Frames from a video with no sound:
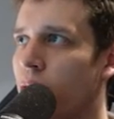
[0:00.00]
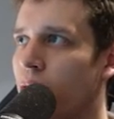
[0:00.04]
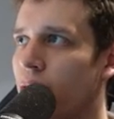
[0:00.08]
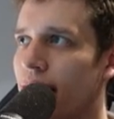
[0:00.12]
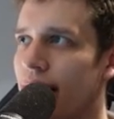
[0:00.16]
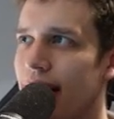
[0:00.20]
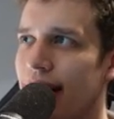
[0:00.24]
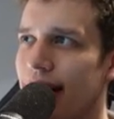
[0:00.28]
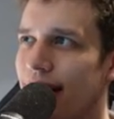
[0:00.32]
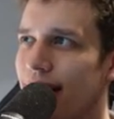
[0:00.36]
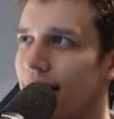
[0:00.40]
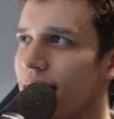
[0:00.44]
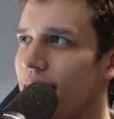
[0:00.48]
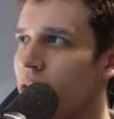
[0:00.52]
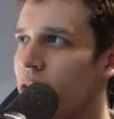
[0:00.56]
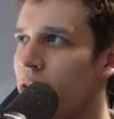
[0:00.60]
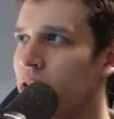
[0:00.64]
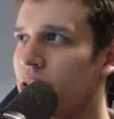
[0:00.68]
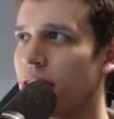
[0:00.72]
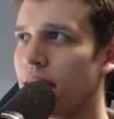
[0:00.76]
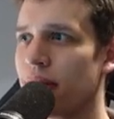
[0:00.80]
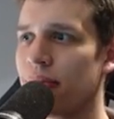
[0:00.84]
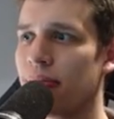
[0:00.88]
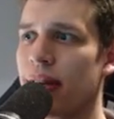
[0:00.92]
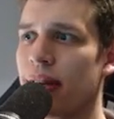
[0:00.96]
It just
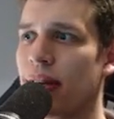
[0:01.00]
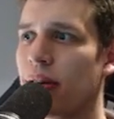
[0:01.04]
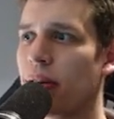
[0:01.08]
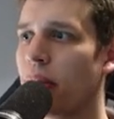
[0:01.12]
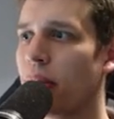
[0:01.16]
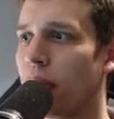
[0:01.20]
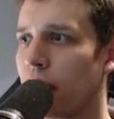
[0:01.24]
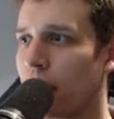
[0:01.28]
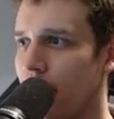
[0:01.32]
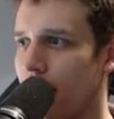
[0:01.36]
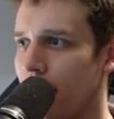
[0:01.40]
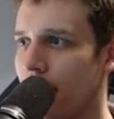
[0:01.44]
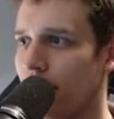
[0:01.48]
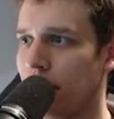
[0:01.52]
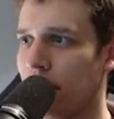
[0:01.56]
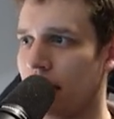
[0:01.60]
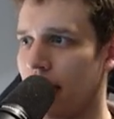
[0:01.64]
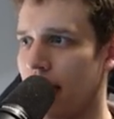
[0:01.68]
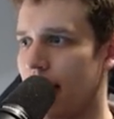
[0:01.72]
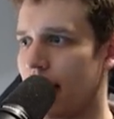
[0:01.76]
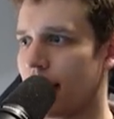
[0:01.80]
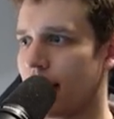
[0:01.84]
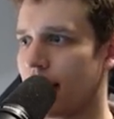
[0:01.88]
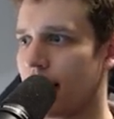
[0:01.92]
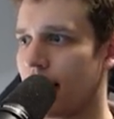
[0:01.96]
doesn't make a whole lot of
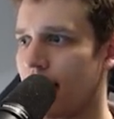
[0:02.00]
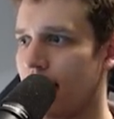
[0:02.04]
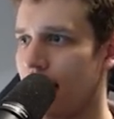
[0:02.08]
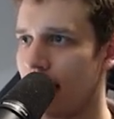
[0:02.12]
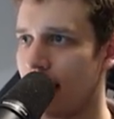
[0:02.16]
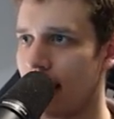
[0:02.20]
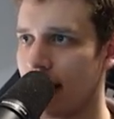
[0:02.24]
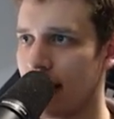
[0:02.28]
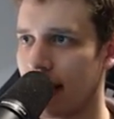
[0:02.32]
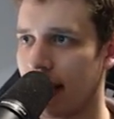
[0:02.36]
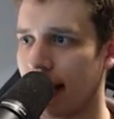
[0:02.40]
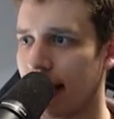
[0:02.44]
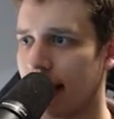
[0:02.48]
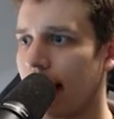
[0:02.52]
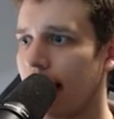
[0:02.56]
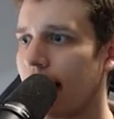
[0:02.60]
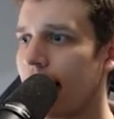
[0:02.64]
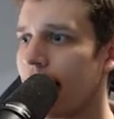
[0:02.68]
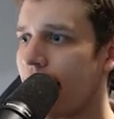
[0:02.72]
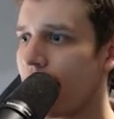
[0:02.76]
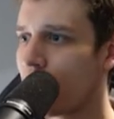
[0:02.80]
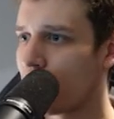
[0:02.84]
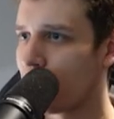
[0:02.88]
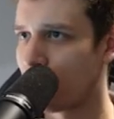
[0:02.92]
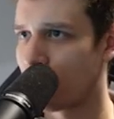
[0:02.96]
sense. It's like a
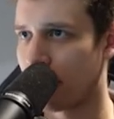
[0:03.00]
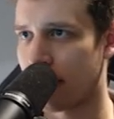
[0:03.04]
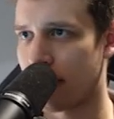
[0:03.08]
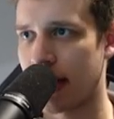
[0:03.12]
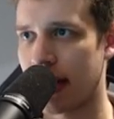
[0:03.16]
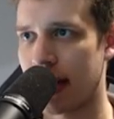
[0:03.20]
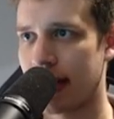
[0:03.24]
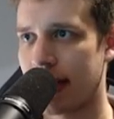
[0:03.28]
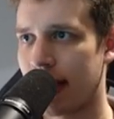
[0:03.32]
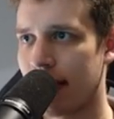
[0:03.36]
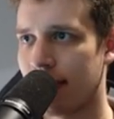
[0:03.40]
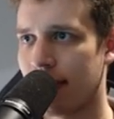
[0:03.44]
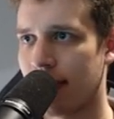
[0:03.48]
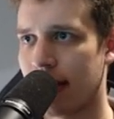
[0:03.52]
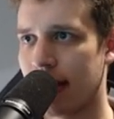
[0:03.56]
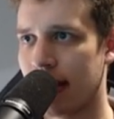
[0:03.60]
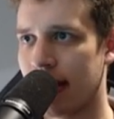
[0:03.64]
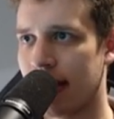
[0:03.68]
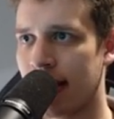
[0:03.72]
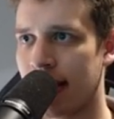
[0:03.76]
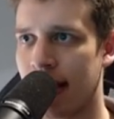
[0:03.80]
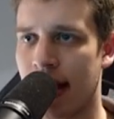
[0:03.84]
lack of creativity,